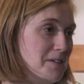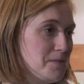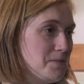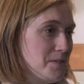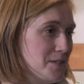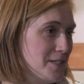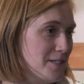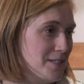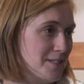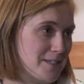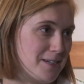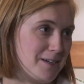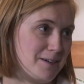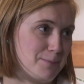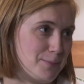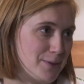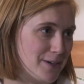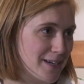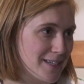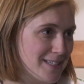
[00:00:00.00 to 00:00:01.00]
I'll just
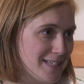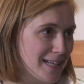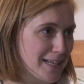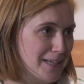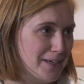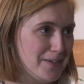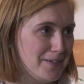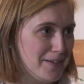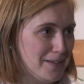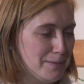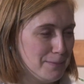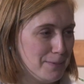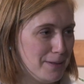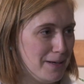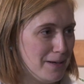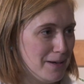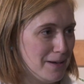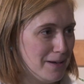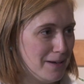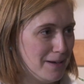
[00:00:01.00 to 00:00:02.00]
start by telling you a little
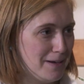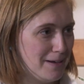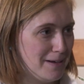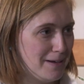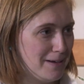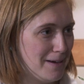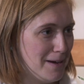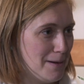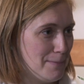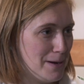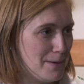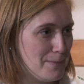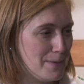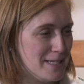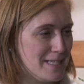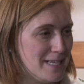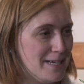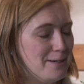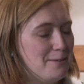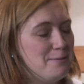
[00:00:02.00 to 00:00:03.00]
bit about
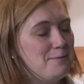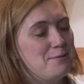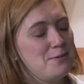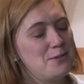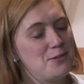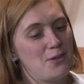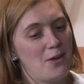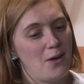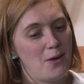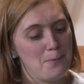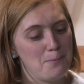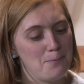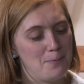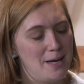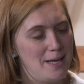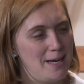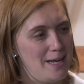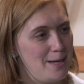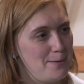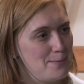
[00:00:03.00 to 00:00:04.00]
myself. So
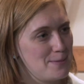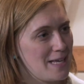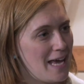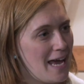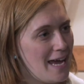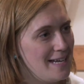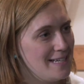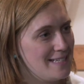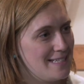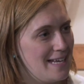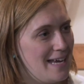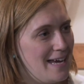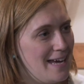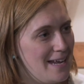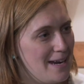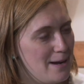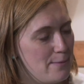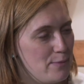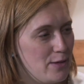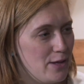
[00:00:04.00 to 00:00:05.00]
my name's Kate,
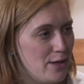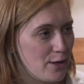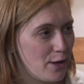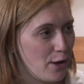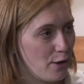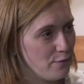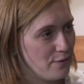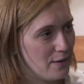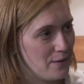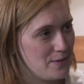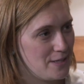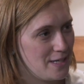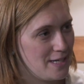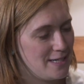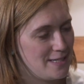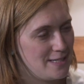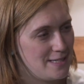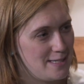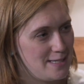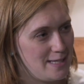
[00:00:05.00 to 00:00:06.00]
and I'm the co-founder
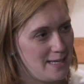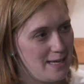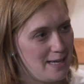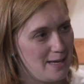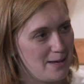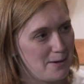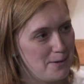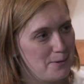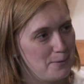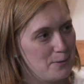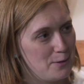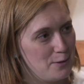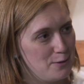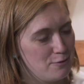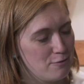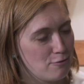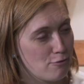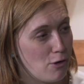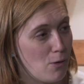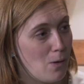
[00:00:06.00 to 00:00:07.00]
and CEO
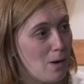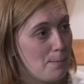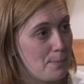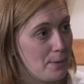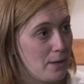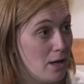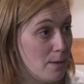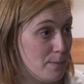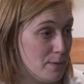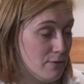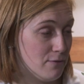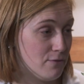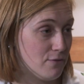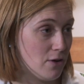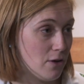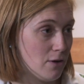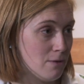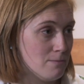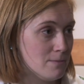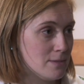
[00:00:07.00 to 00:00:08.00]
of GrowUp Urban
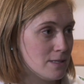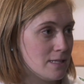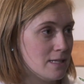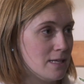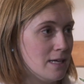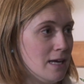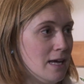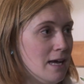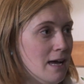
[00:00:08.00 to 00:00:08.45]
Farms.